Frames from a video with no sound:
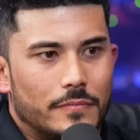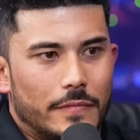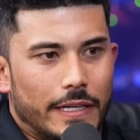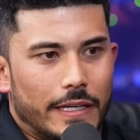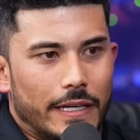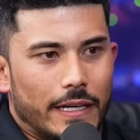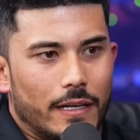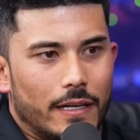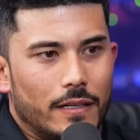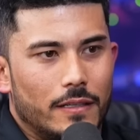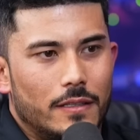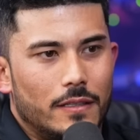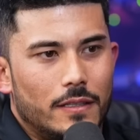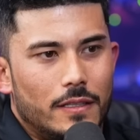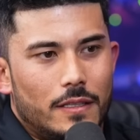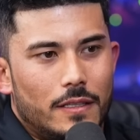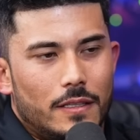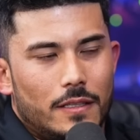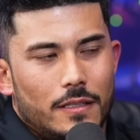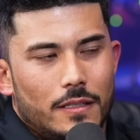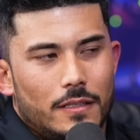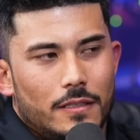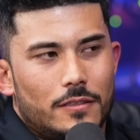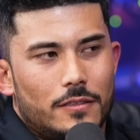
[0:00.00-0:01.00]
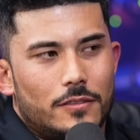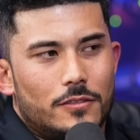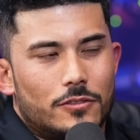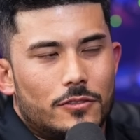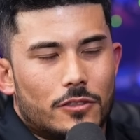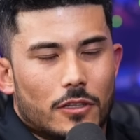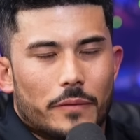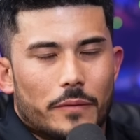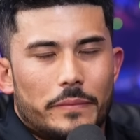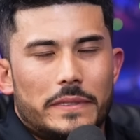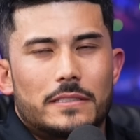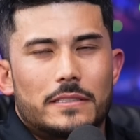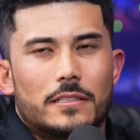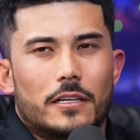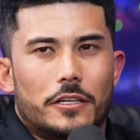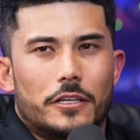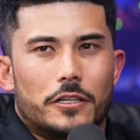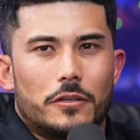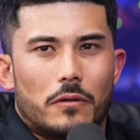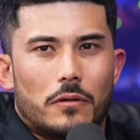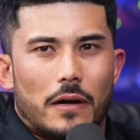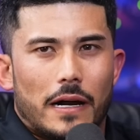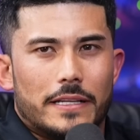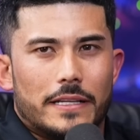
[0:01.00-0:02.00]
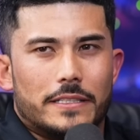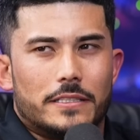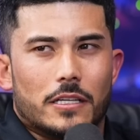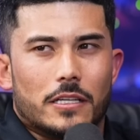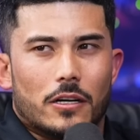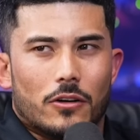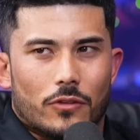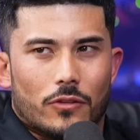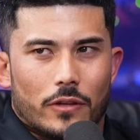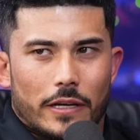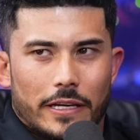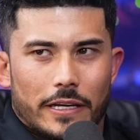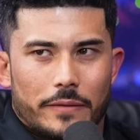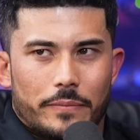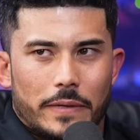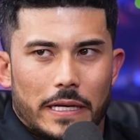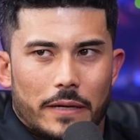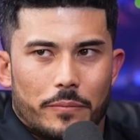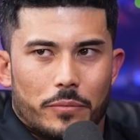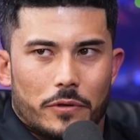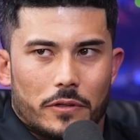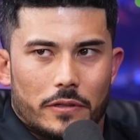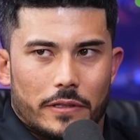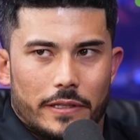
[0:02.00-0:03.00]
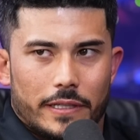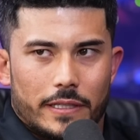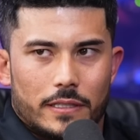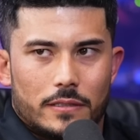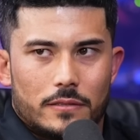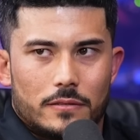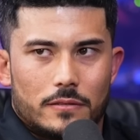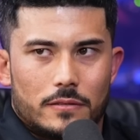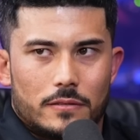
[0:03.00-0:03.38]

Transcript: So. Yeah. So let me tell you why I don't like pay per lead.